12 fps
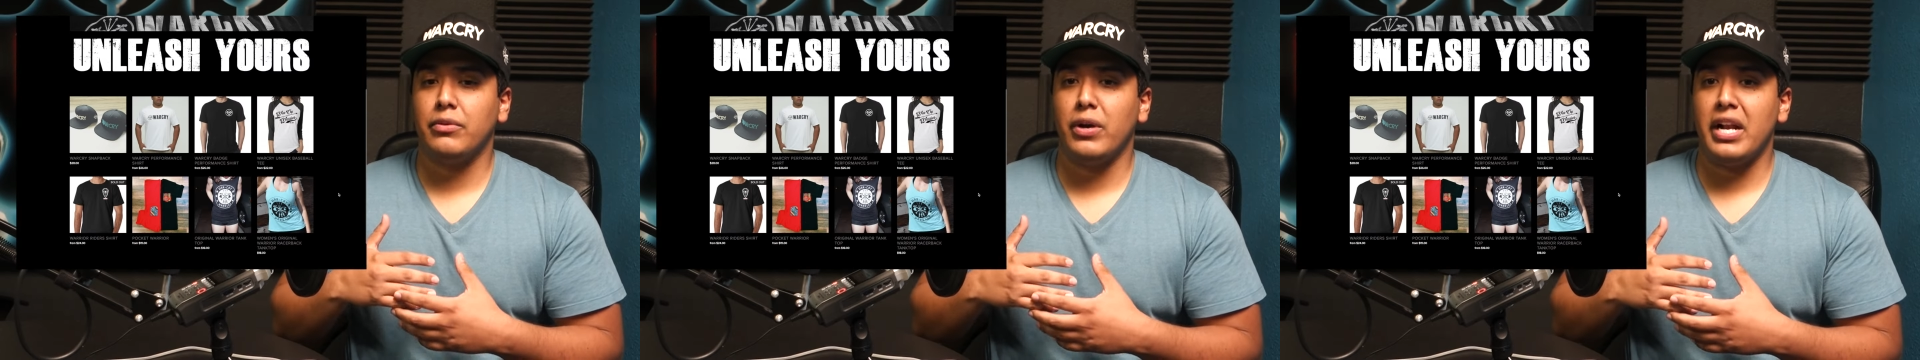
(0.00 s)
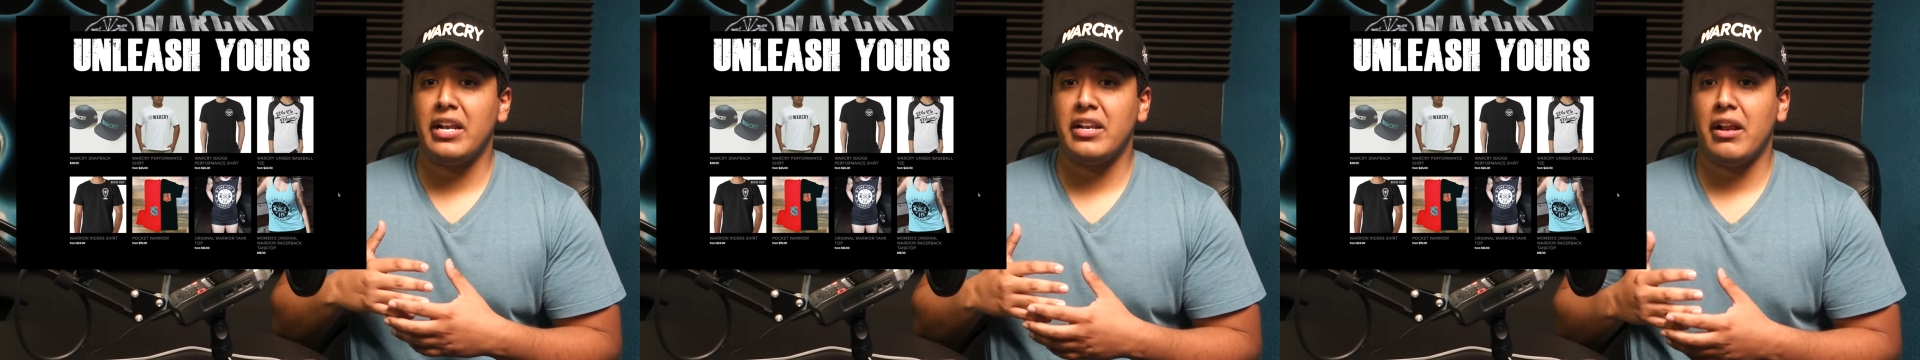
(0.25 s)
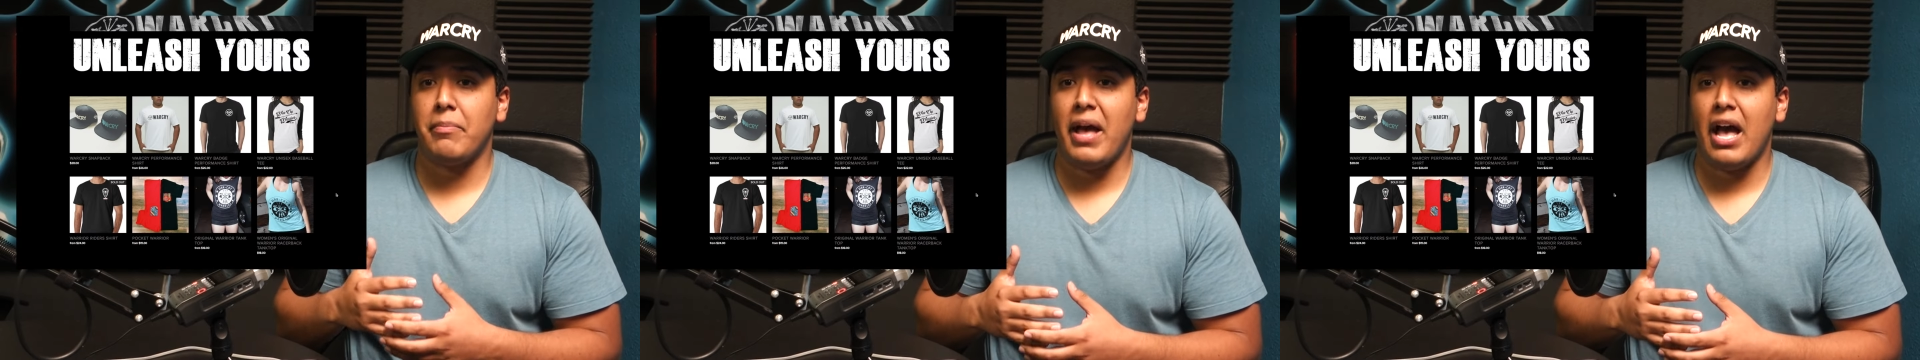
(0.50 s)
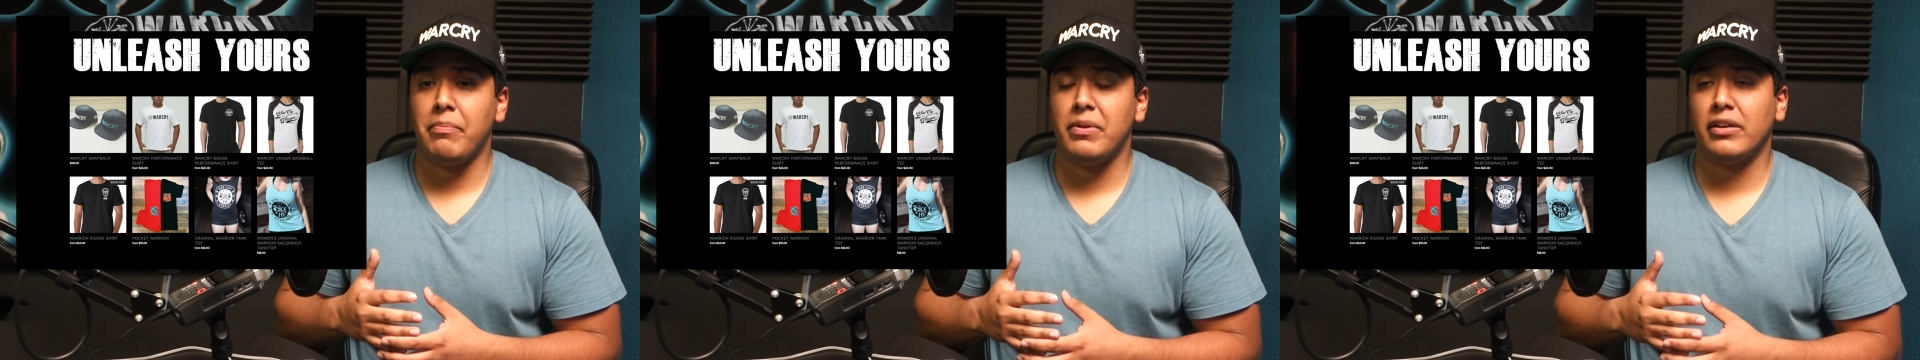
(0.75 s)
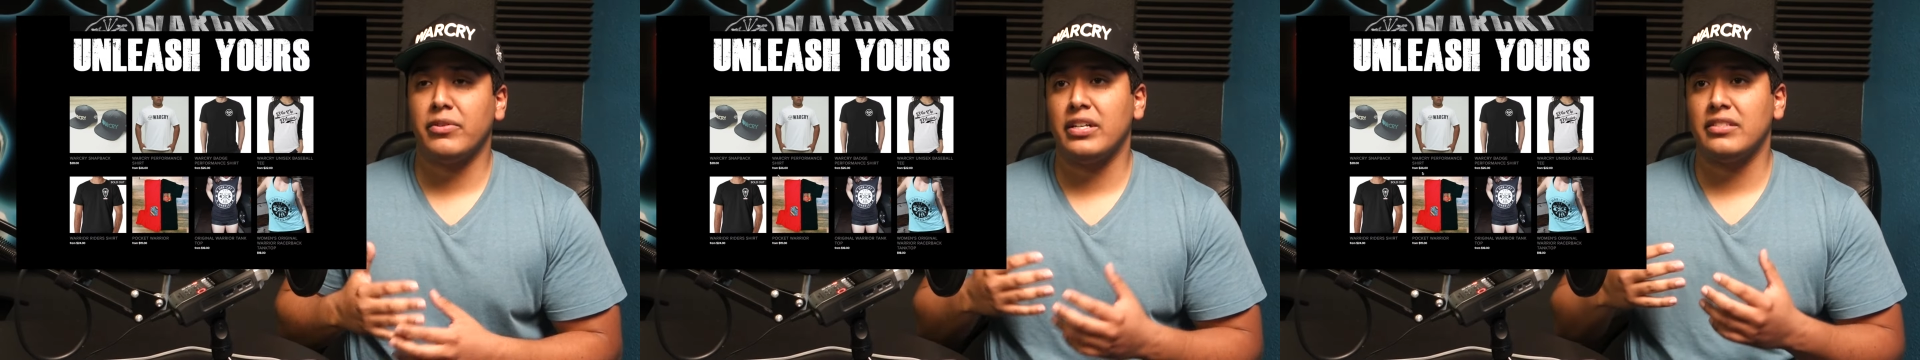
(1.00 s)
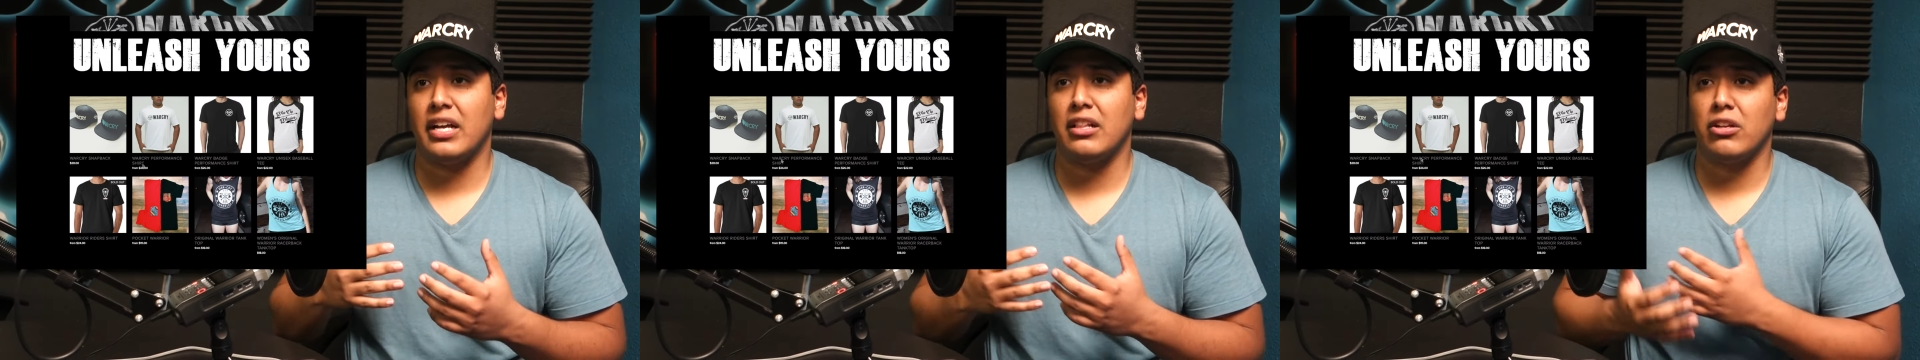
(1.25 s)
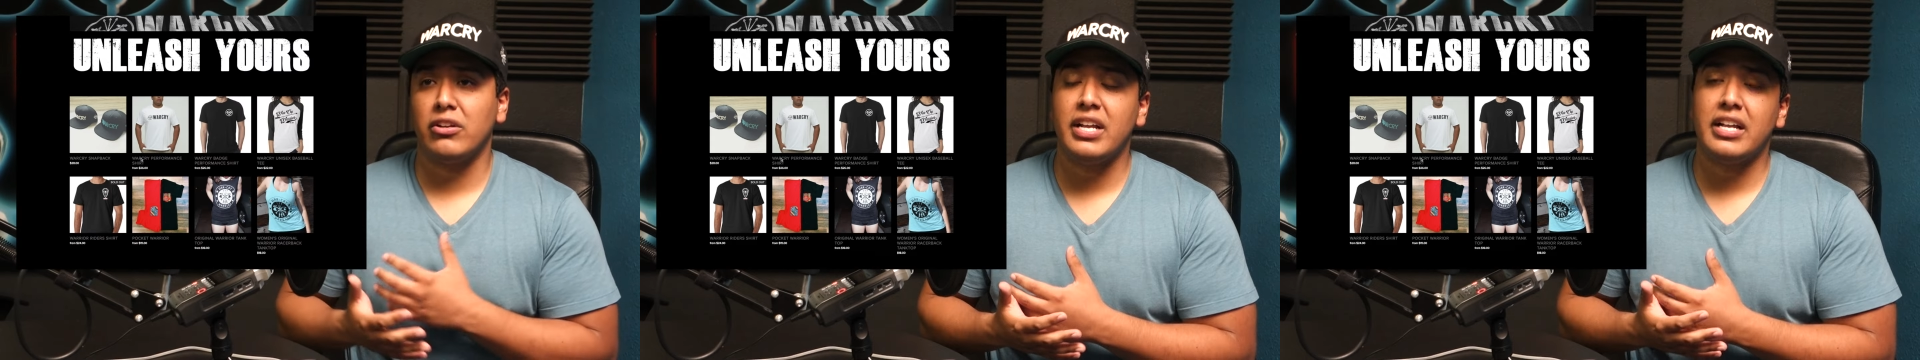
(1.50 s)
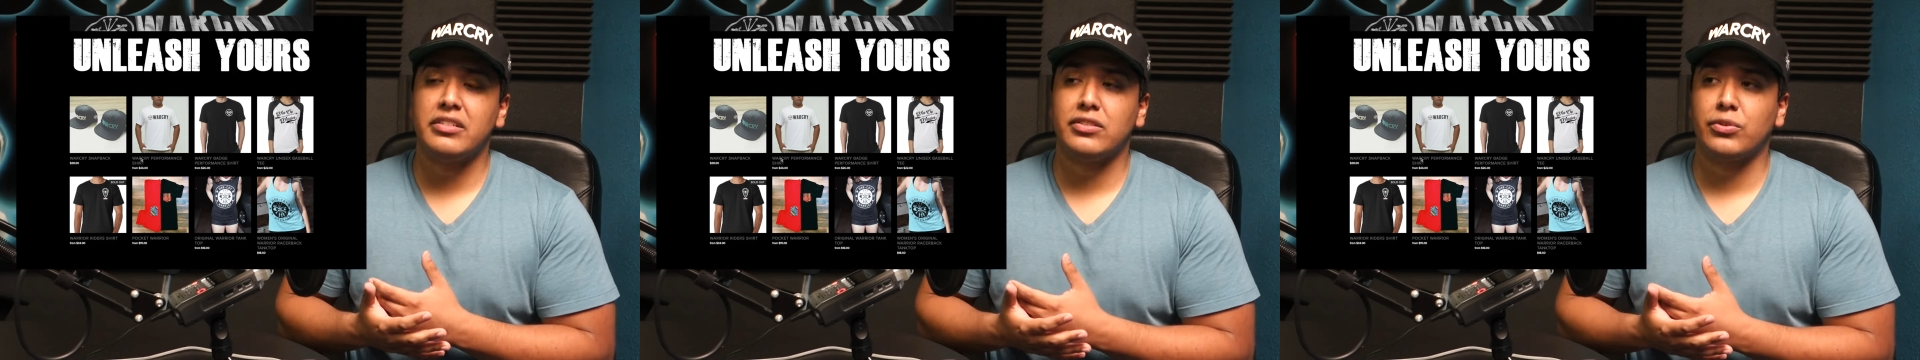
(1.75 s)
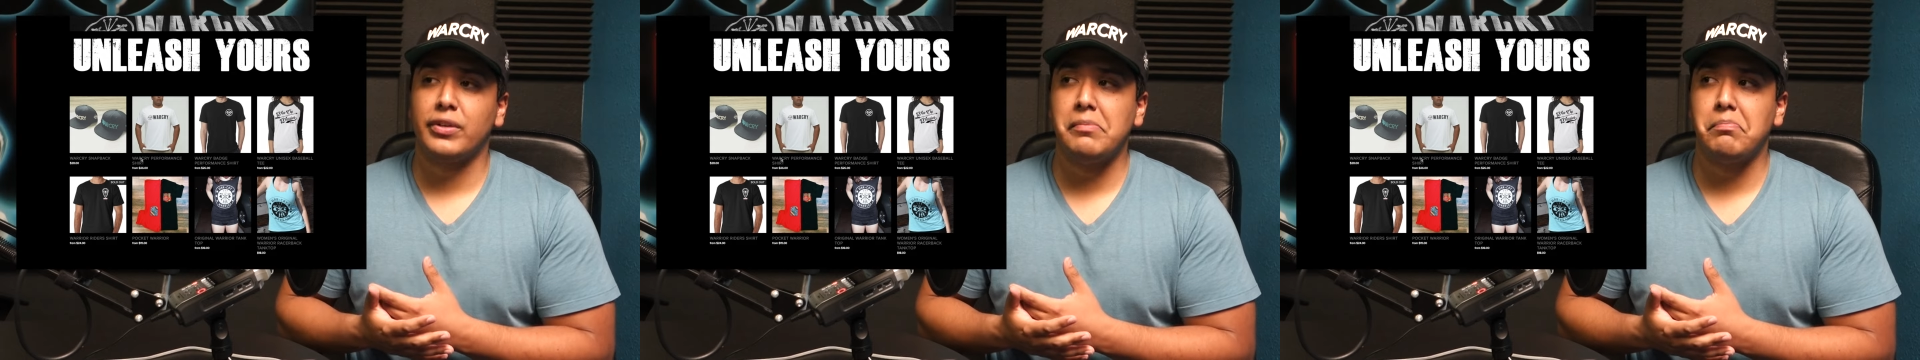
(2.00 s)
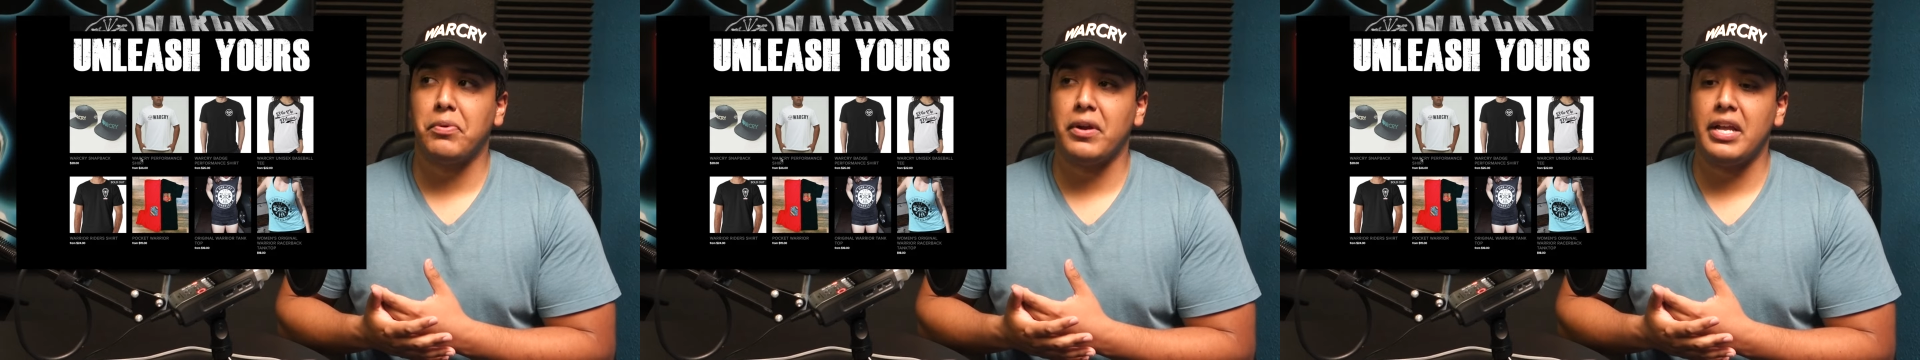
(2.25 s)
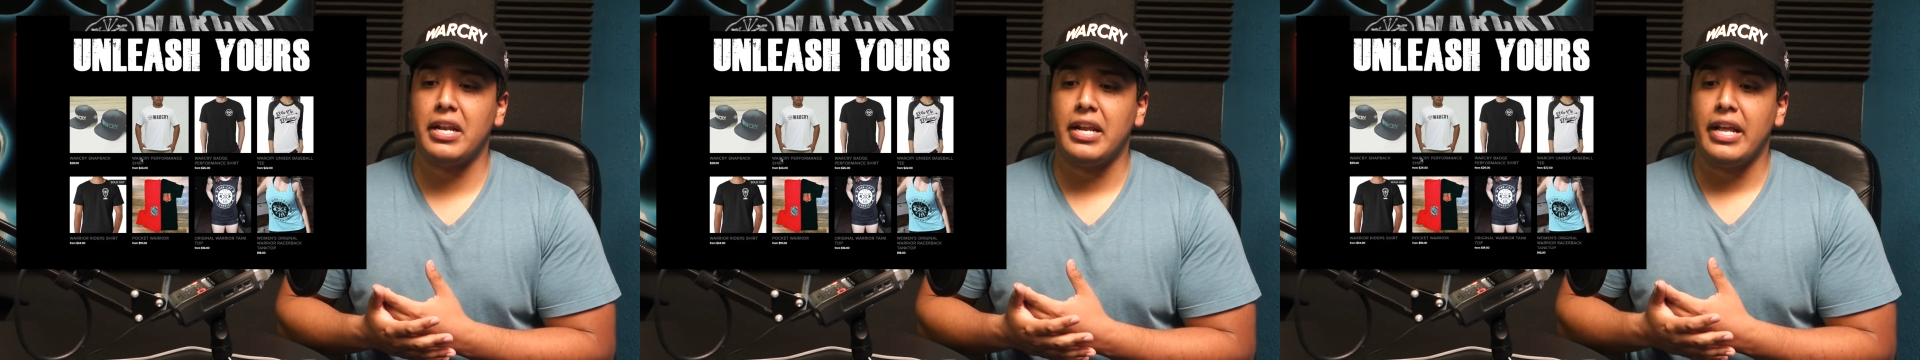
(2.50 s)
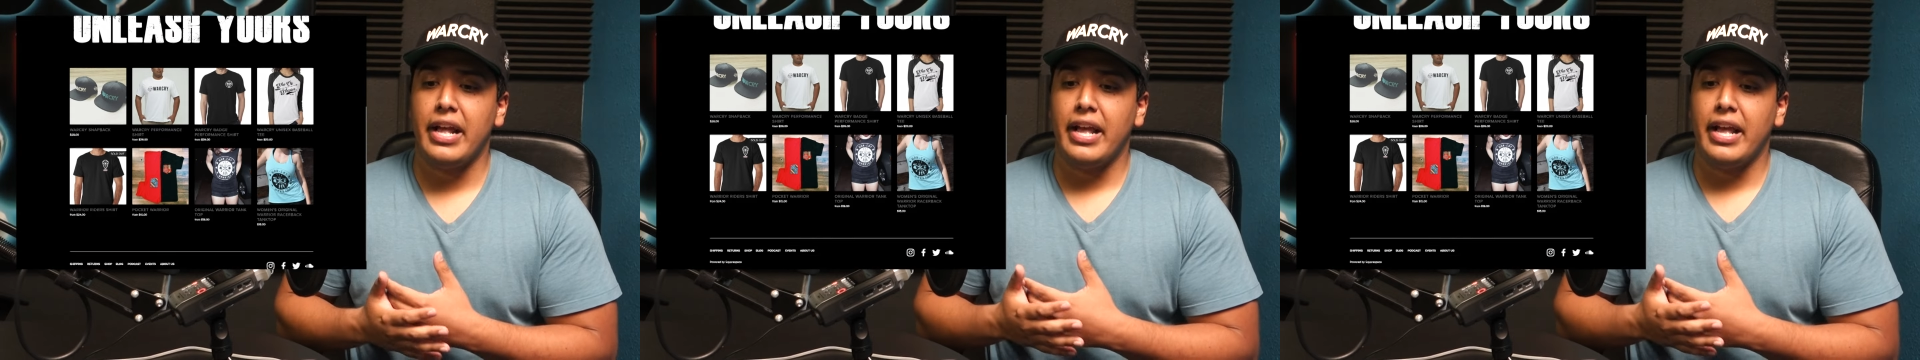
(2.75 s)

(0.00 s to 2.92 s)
what ended up happening was I learned how to screen print.